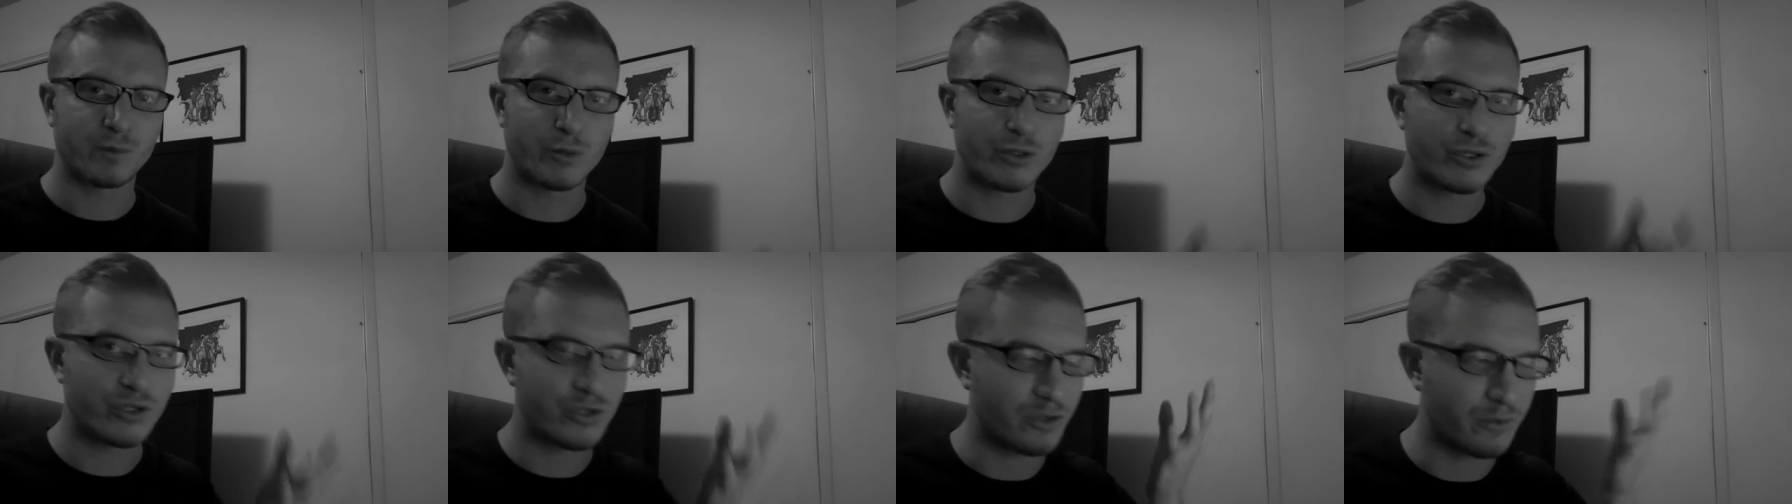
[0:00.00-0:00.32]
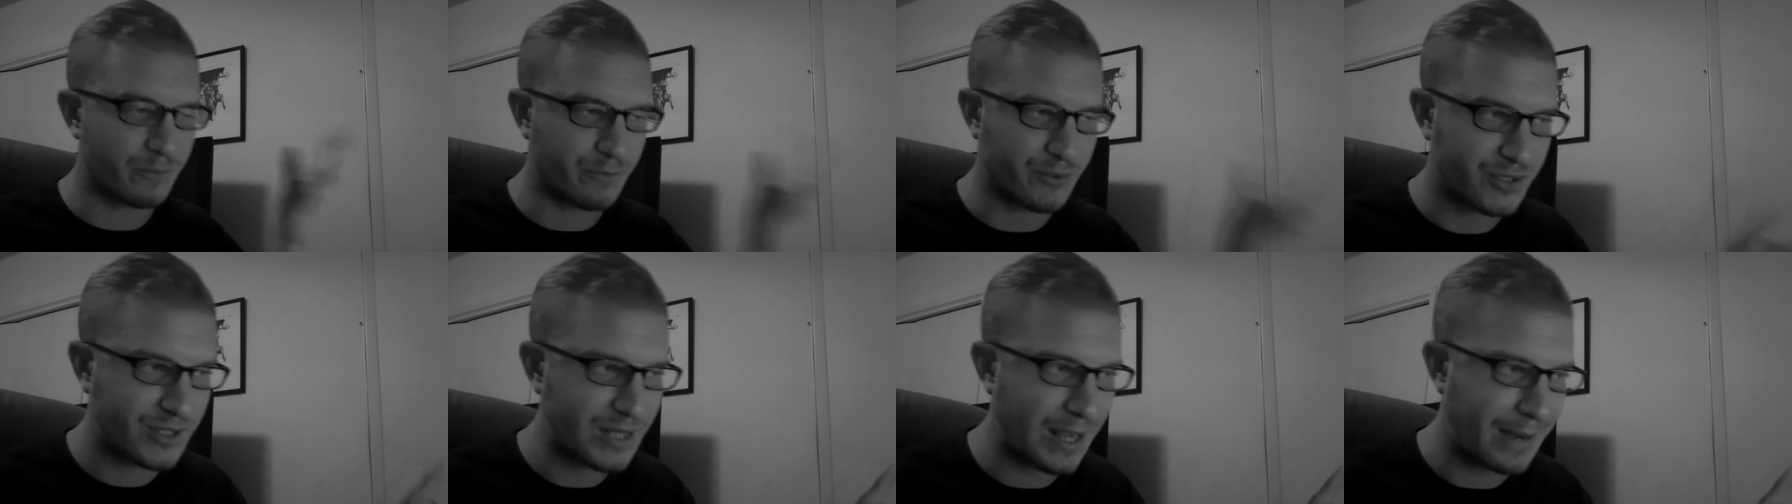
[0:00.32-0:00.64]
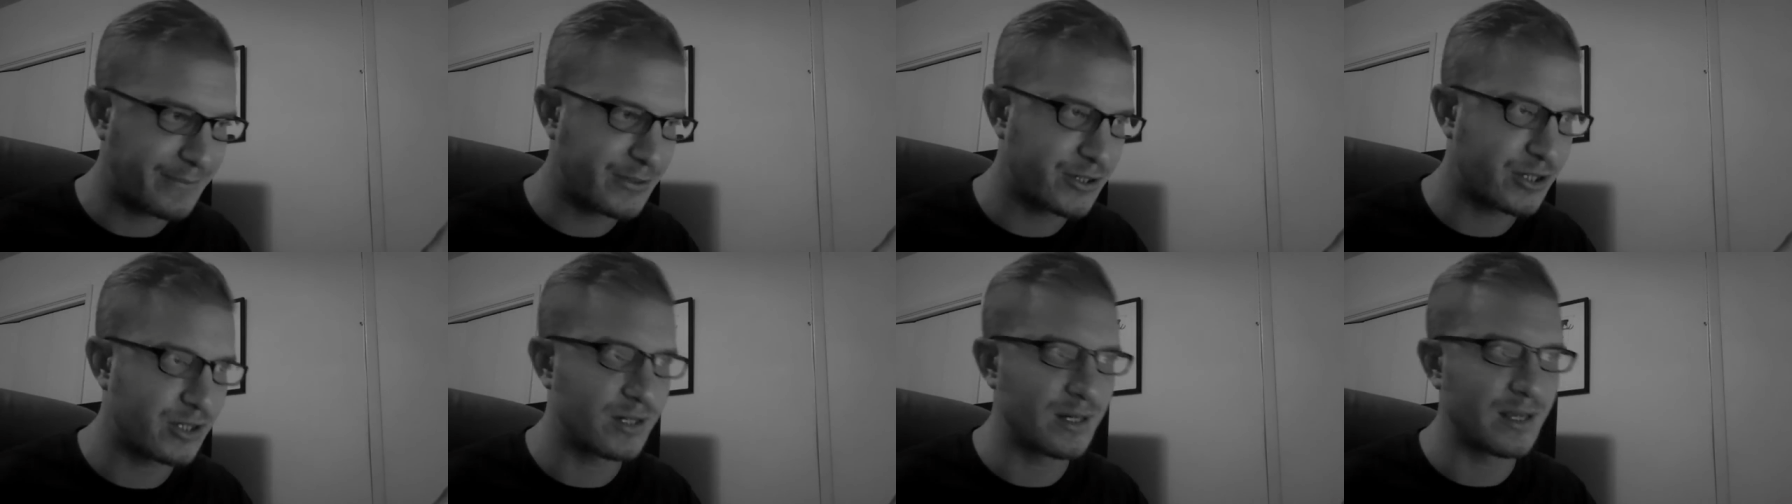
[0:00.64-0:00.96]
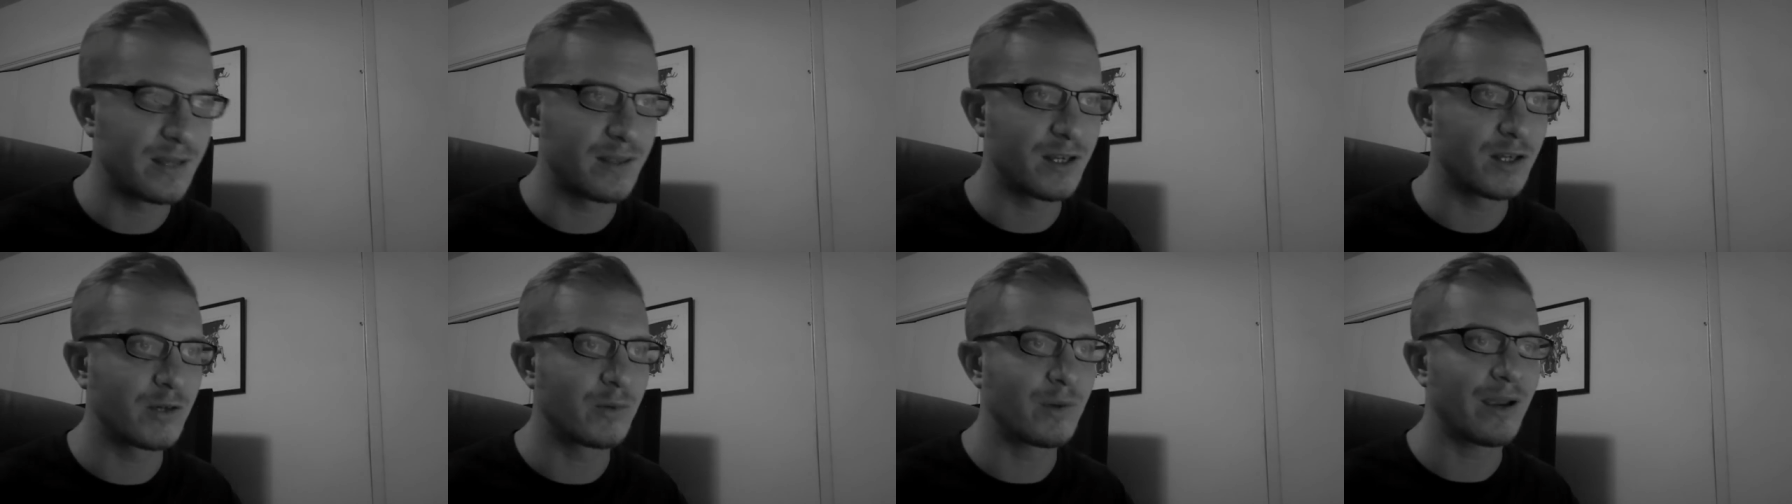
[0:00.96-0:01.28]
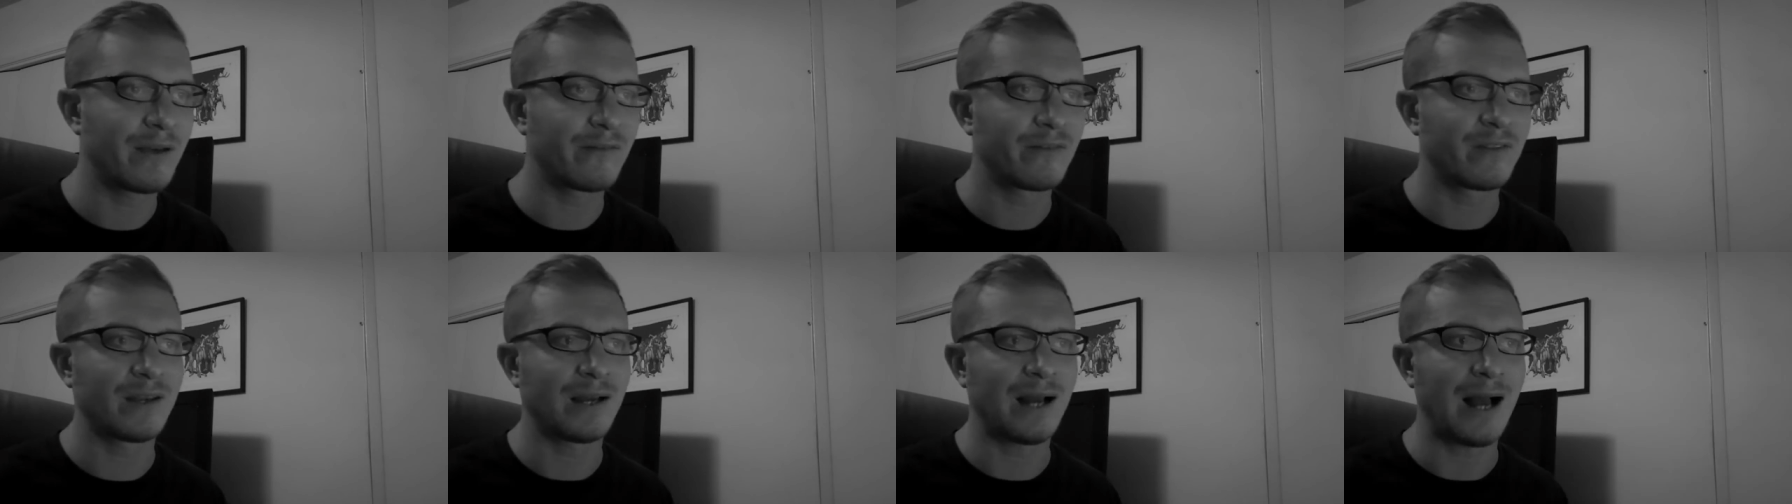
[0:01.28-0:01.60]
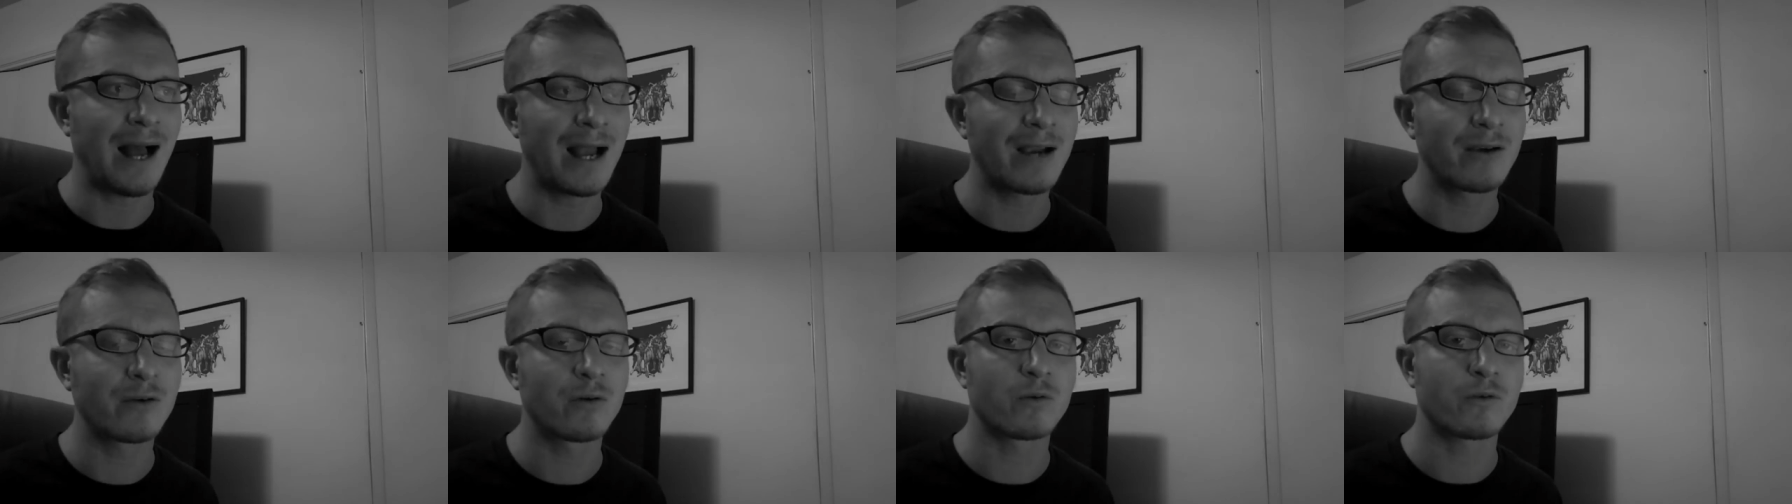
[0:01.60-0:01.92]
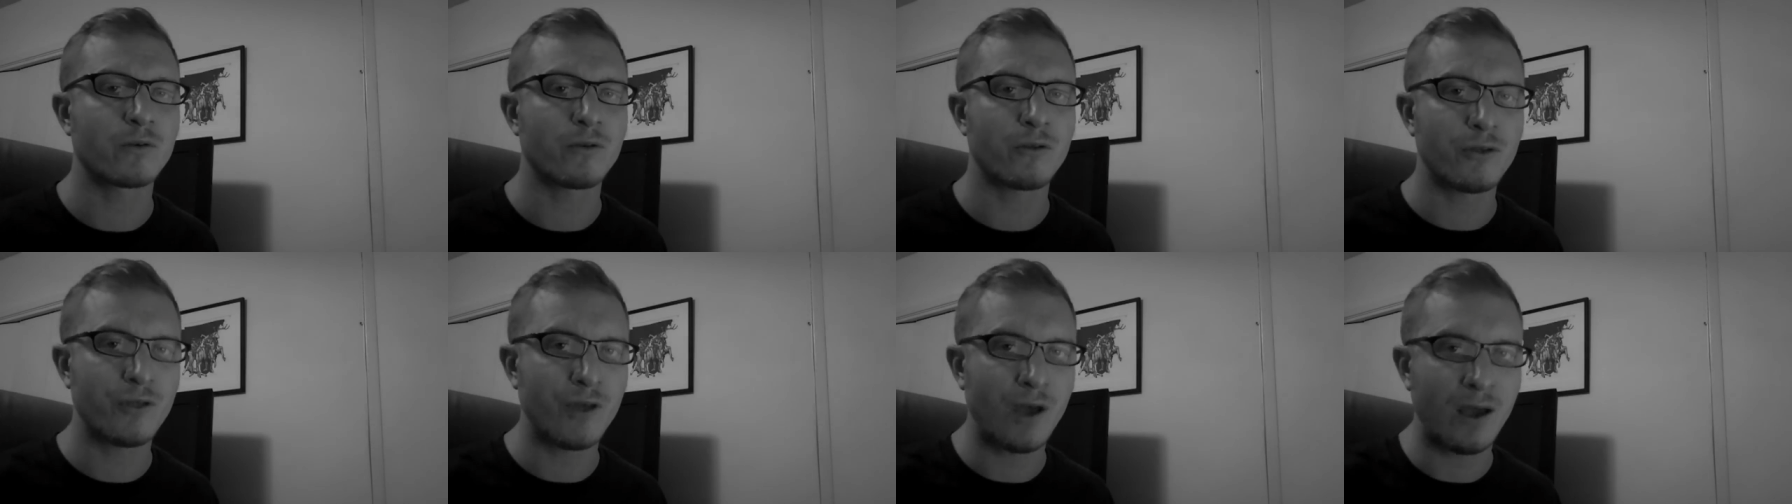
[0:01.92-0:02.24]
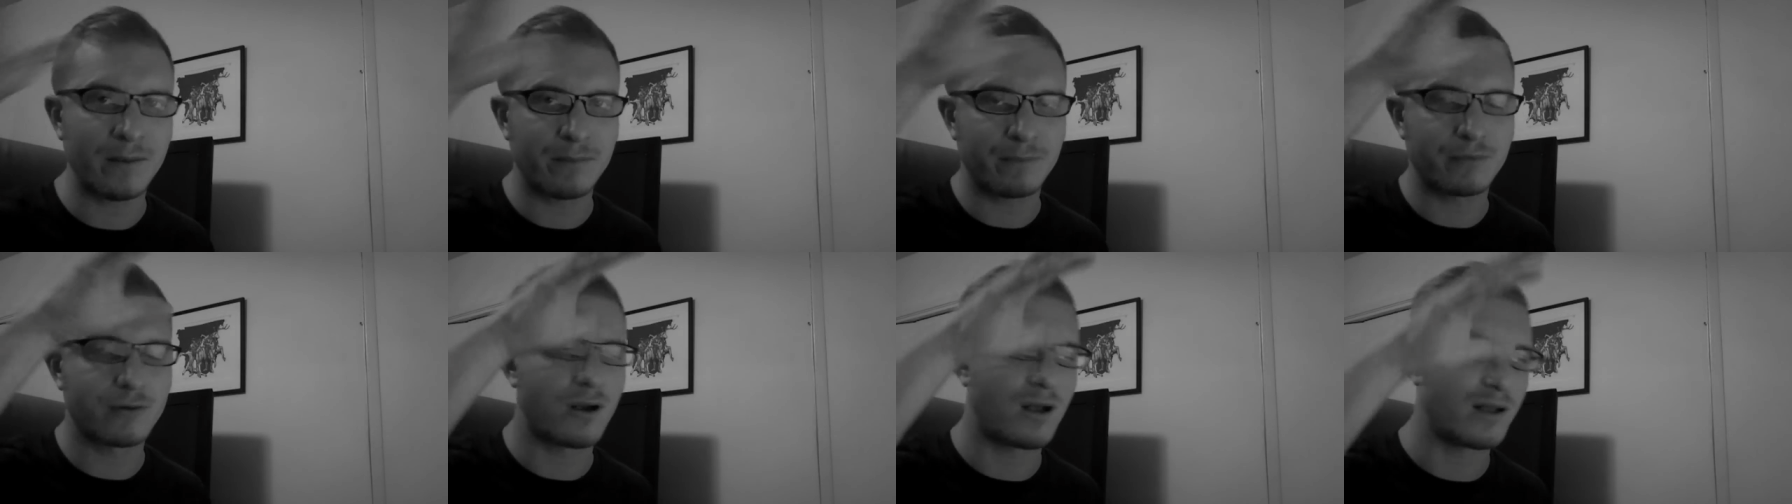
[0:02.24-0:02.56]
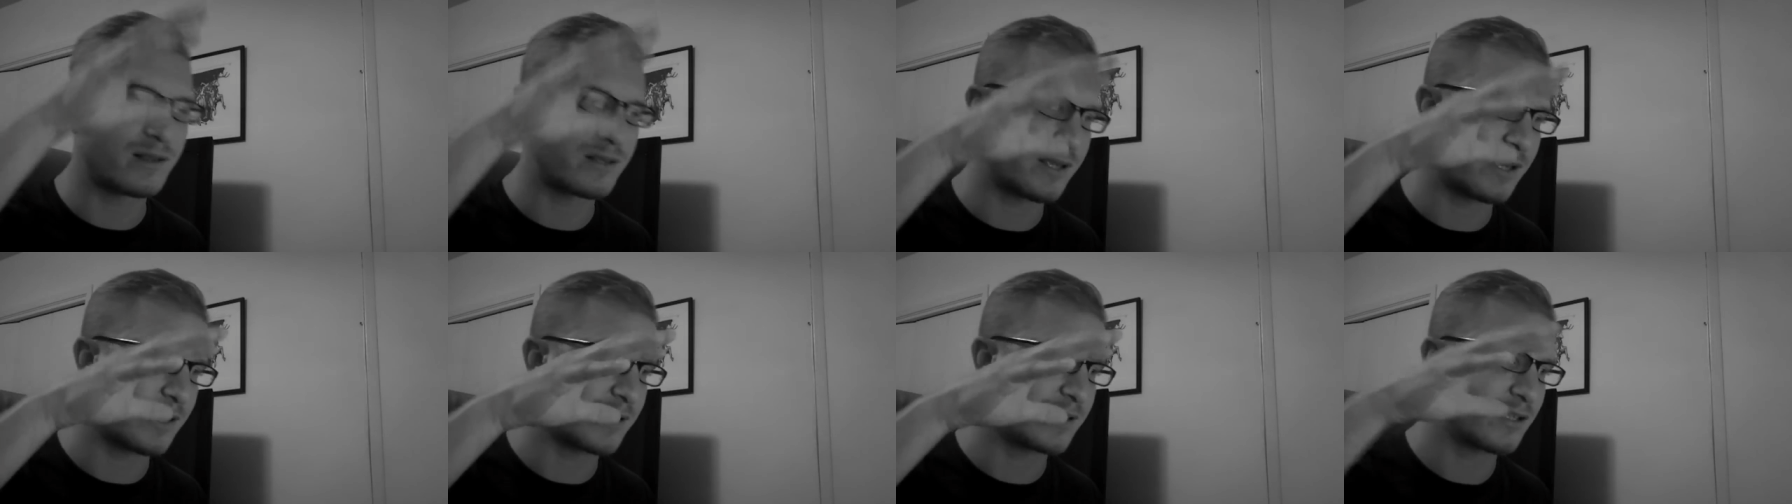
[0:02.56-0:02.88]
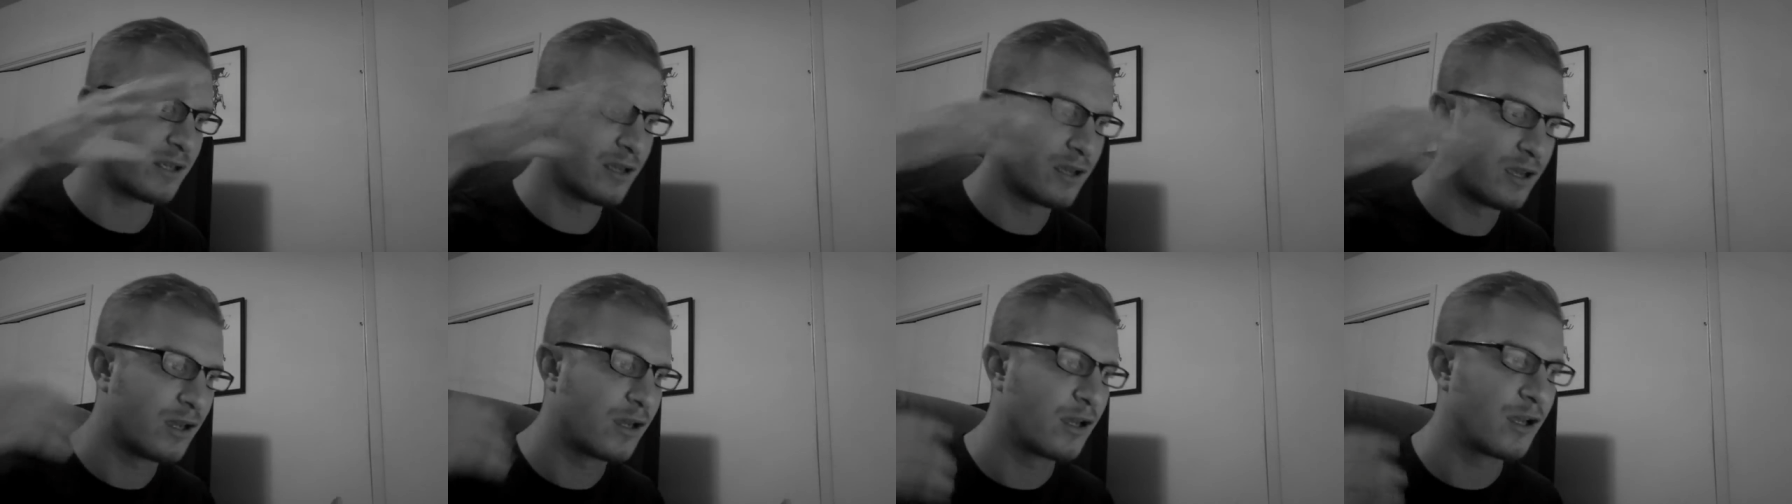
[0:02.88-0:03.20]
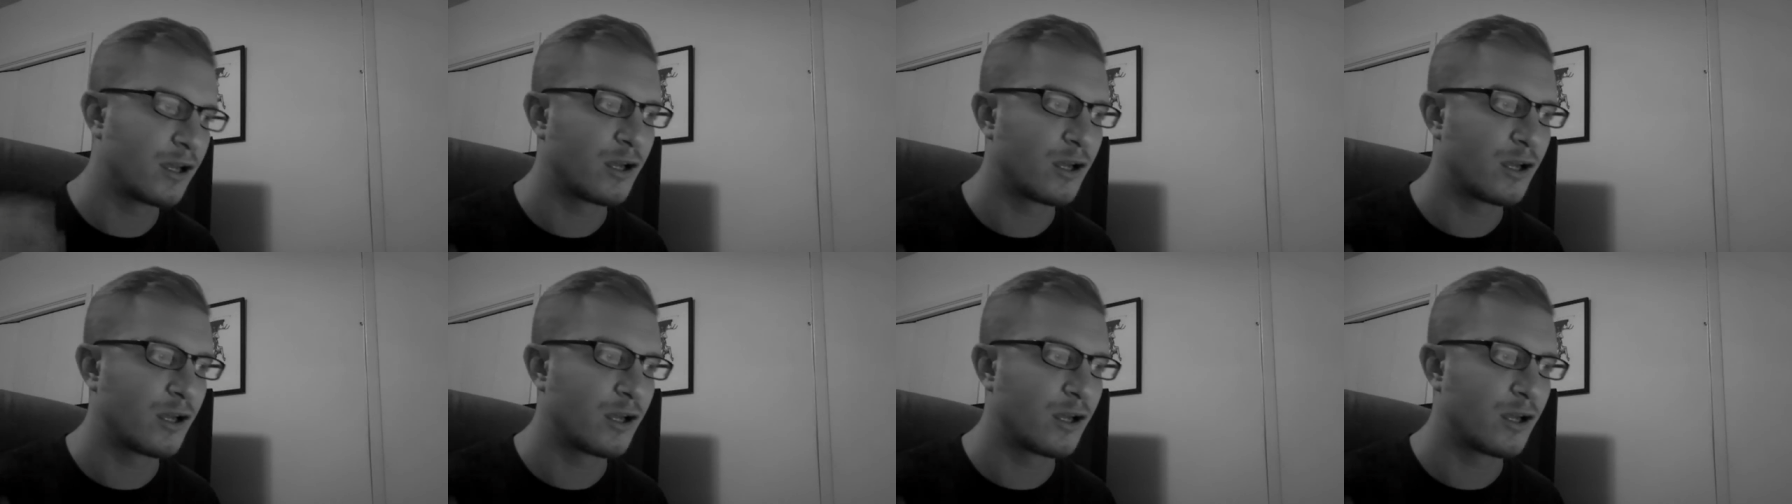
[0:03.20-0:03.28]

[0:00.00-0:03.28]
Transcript: which is the perception, and then you have the higher order thought process,